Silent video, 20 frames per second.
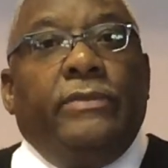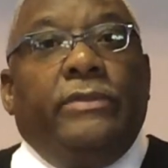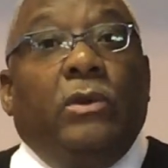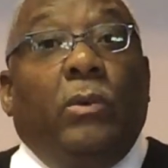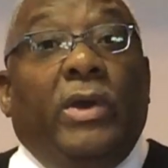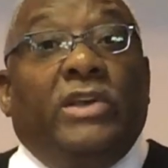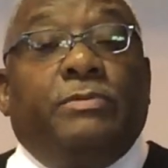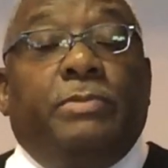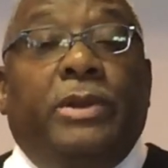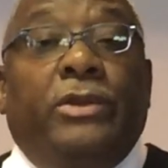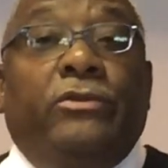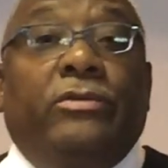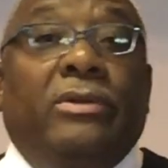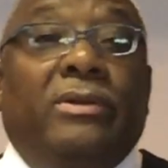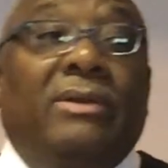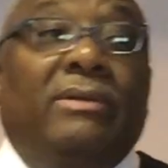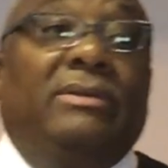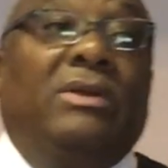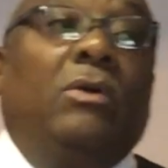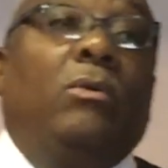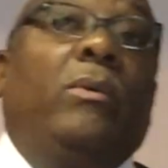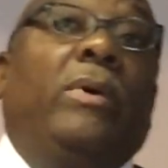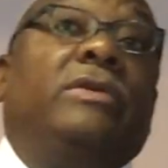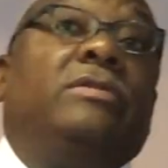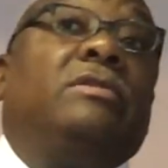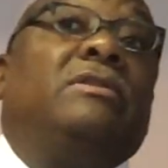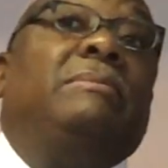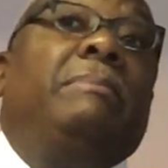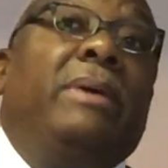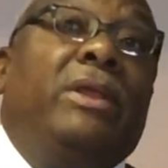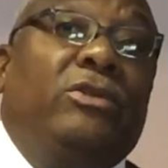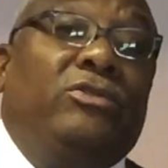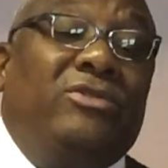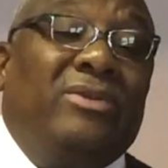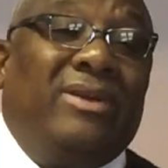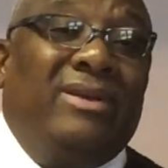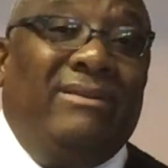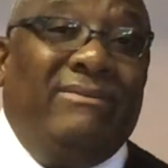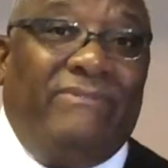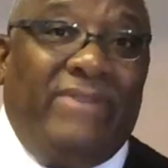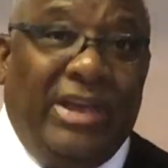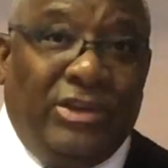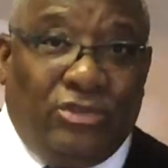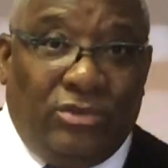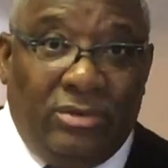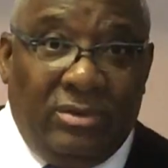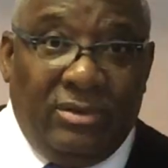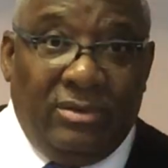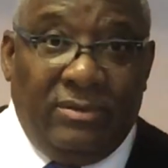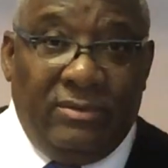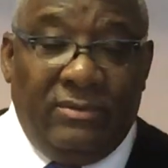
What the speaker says: The Westminster Confession,